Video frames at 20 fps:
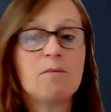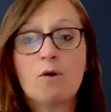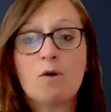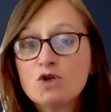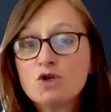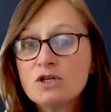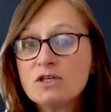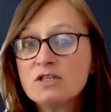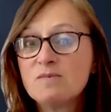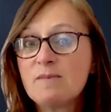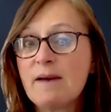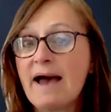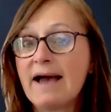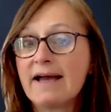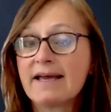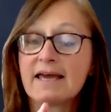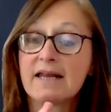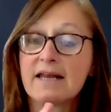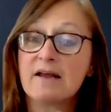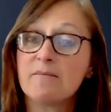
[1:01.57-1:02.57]
my motion is
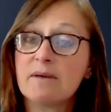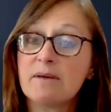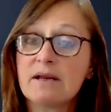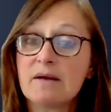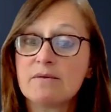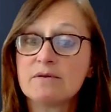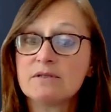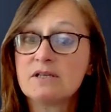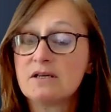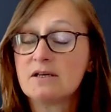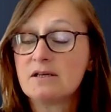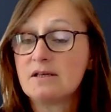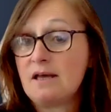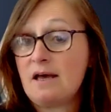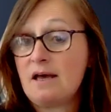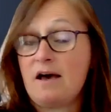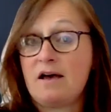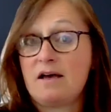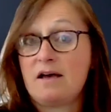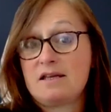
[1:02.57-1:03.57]
back, and I've been able to
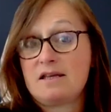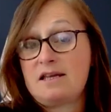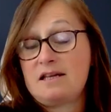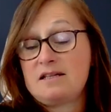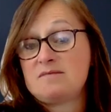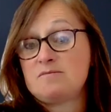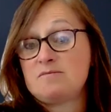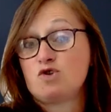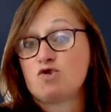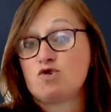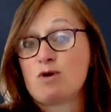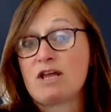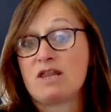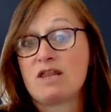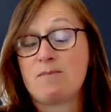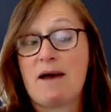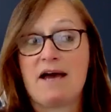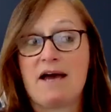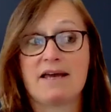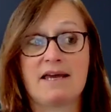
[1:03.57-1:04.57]
get some
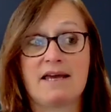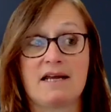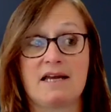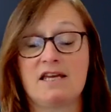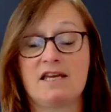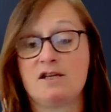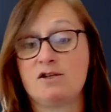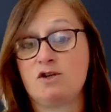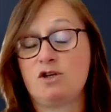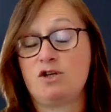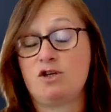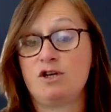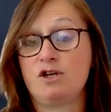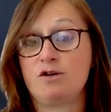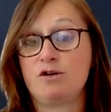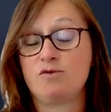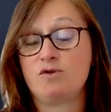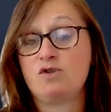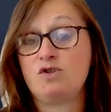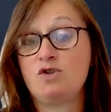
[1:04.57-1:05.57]
strength back, and I can,
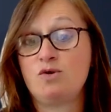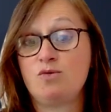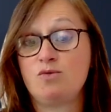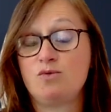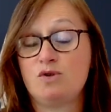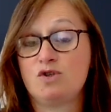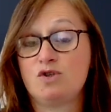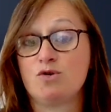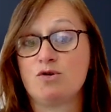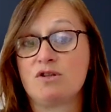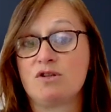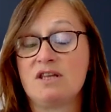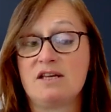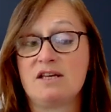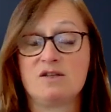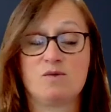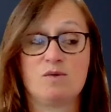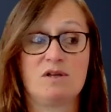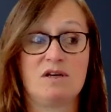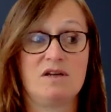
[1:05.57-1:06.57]
do certain
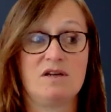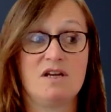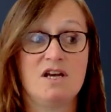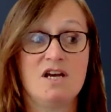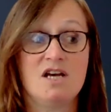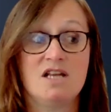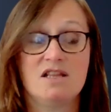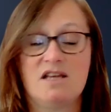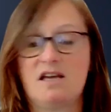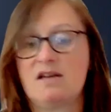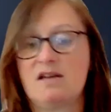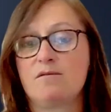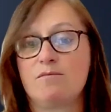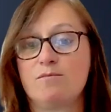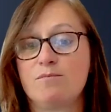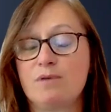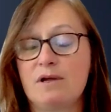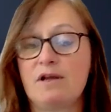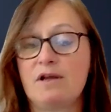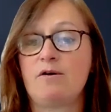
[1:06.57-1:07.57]
things with it.
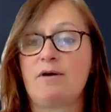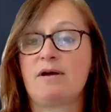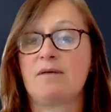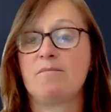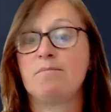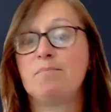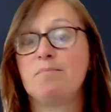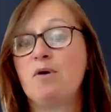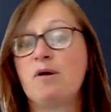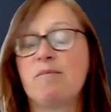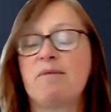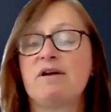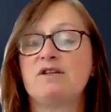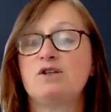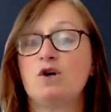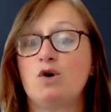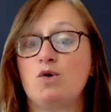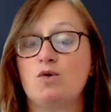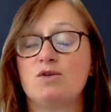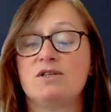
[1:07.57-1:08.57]
Like, I can point
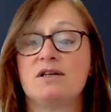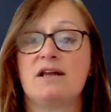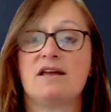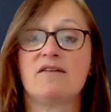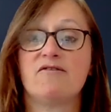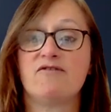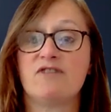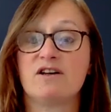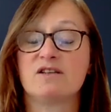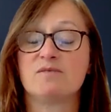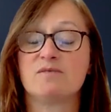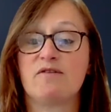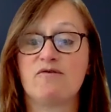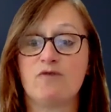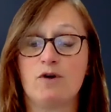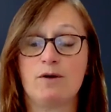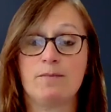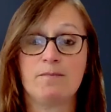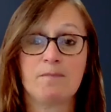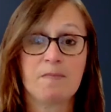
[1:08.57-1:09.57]
my toes and I can flex
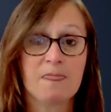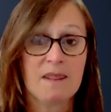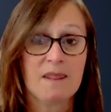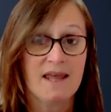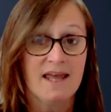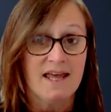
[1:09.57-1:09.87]
my foot.